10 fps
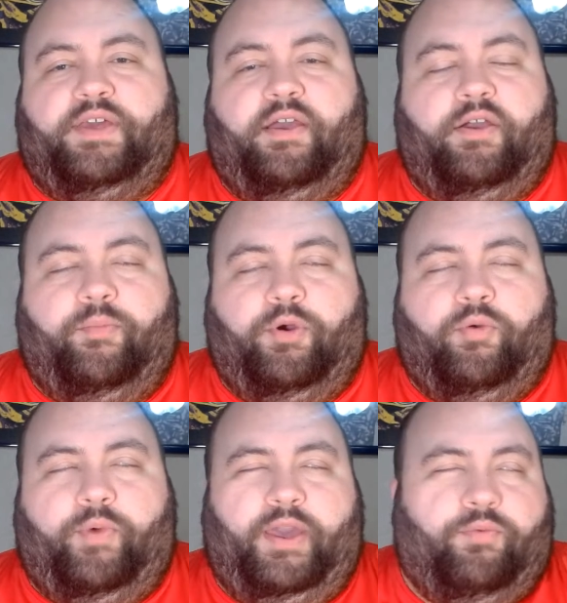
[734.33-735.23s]
carry
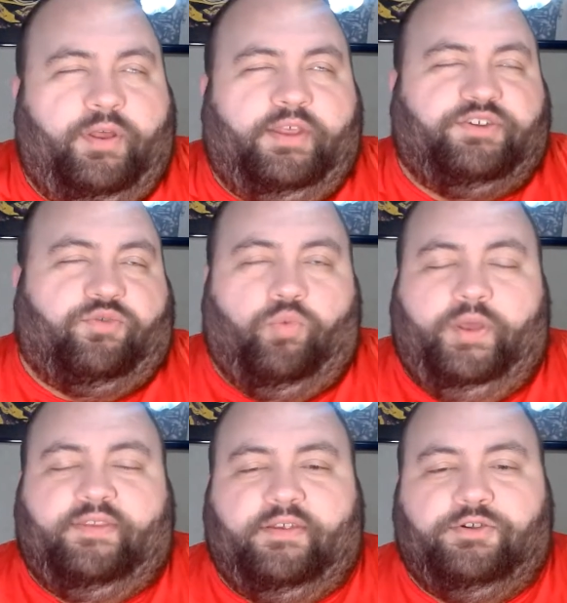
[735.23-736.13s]
more weight. Really, just
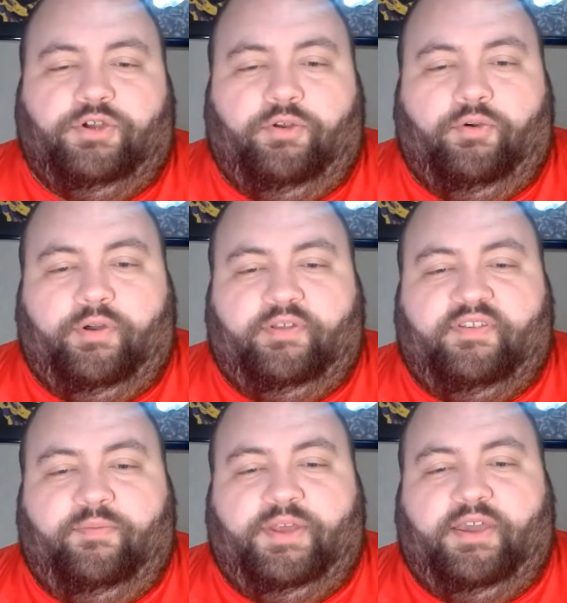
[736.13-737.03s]
wins in general
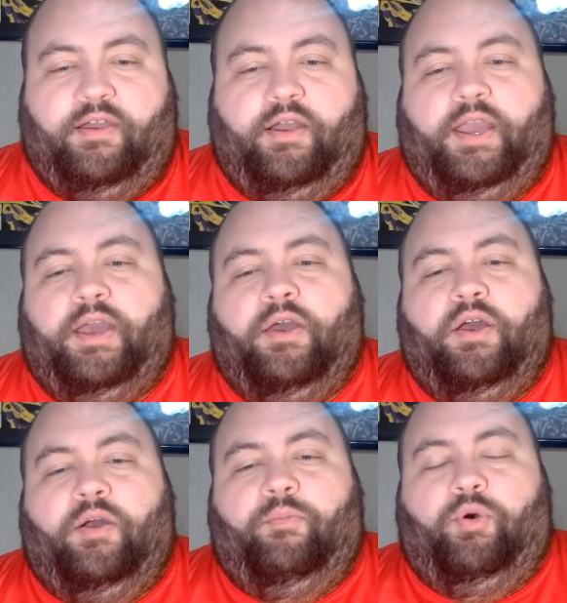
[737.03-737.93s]
seem to carry
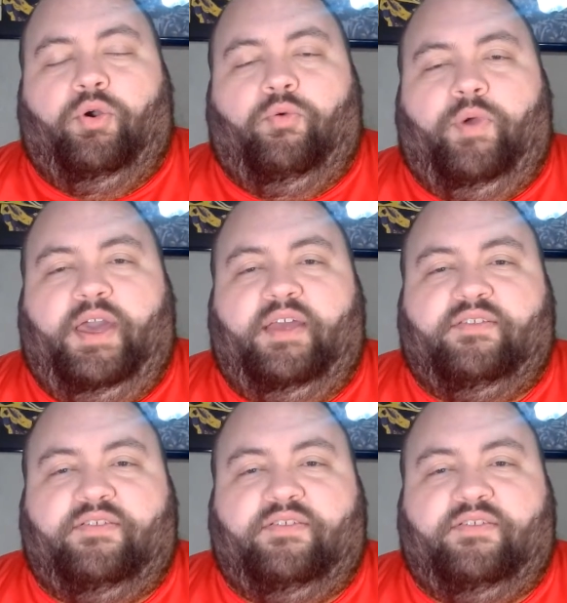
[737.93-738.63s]
more weight.